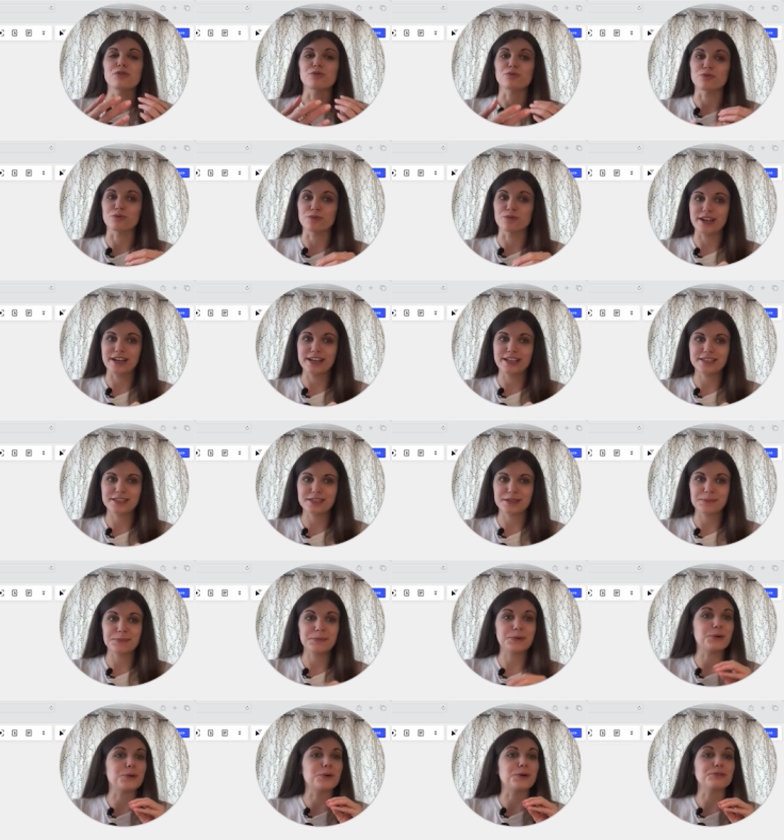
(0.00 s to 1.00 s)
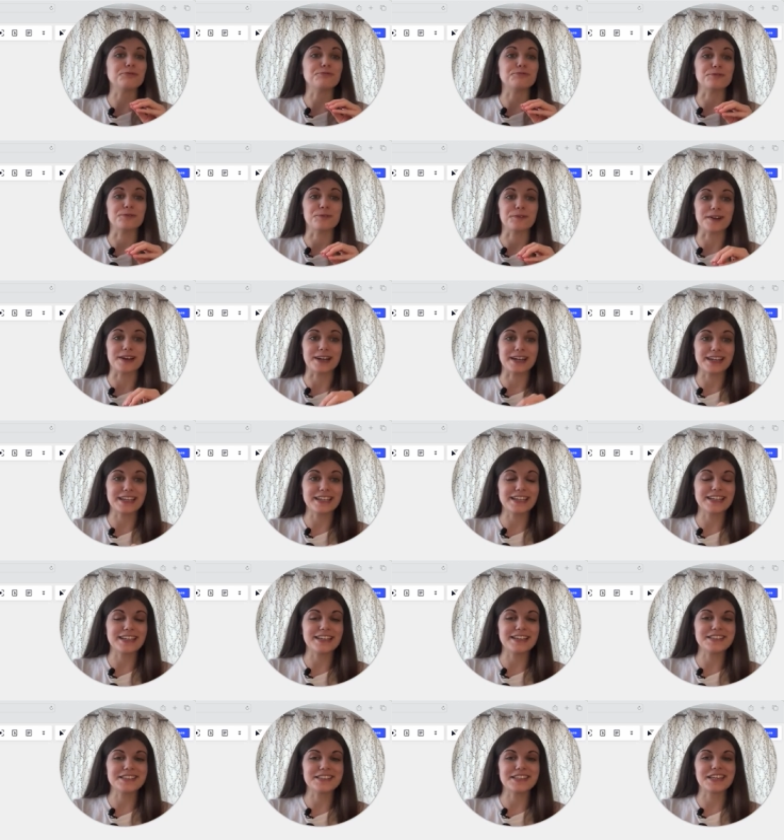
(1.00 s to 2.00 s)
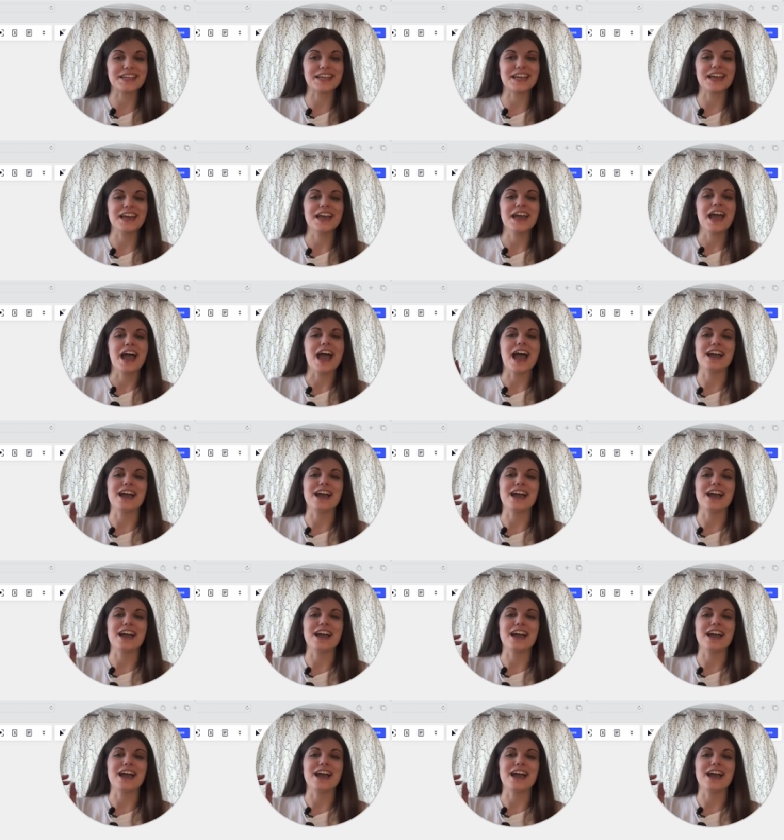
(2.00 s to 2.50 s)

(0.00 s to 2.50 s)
really simple, really easy,